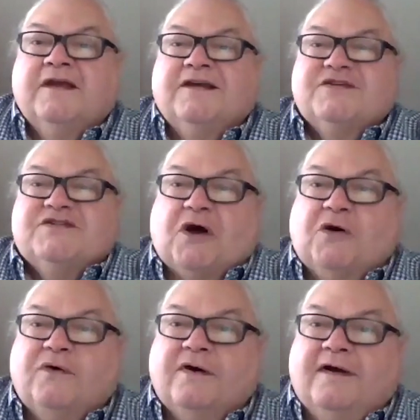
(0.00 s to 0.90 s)

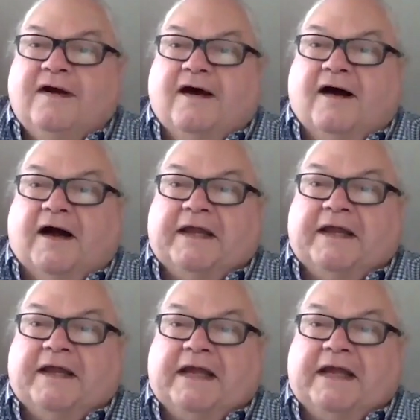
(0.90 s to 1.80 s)
So I
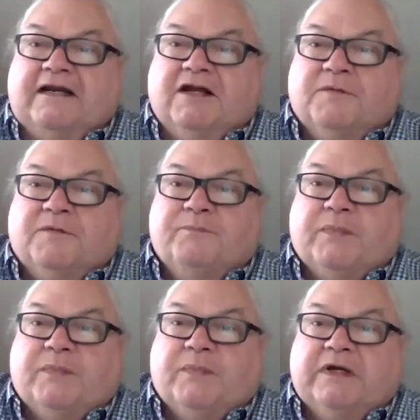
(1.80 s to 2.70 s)
ended up
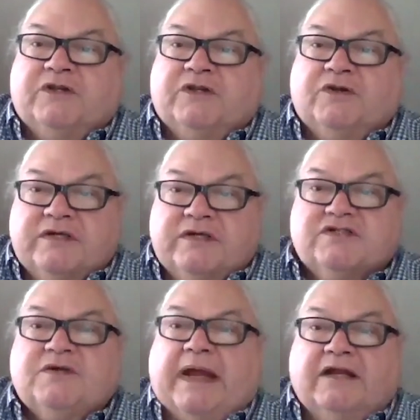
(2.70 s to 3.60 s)
doing
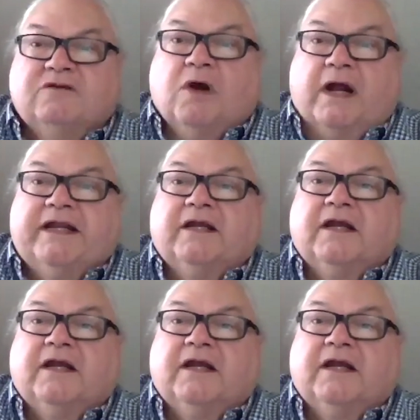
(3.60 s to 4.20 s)
some handwriting,